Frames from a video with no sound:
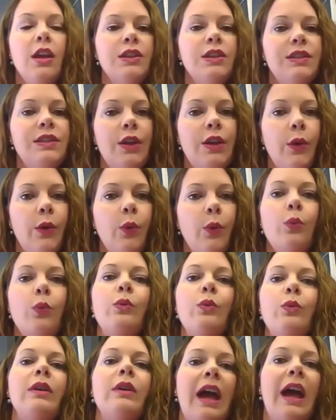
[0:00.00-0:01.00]
So
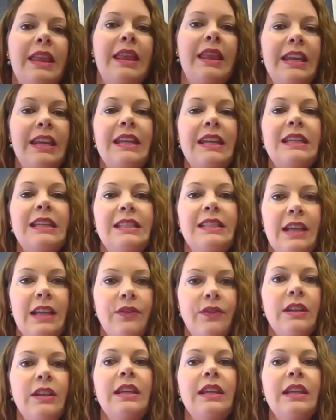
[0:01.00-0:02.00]
I think it's
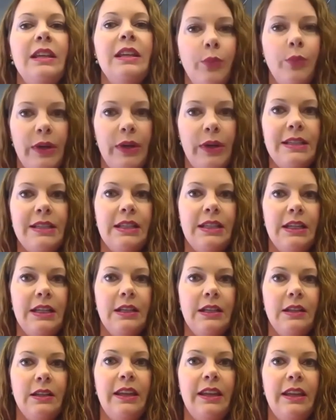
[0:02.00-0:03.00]
definitely
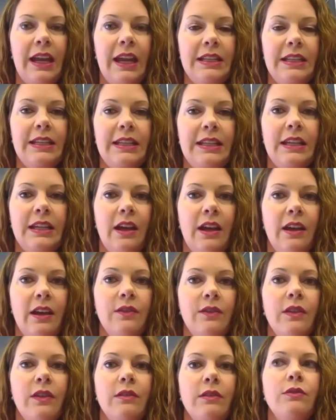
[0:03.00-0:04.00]
embracing the idea
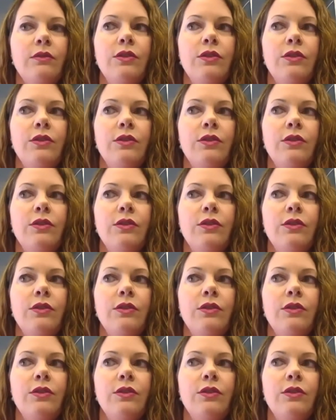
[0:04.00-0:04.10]
of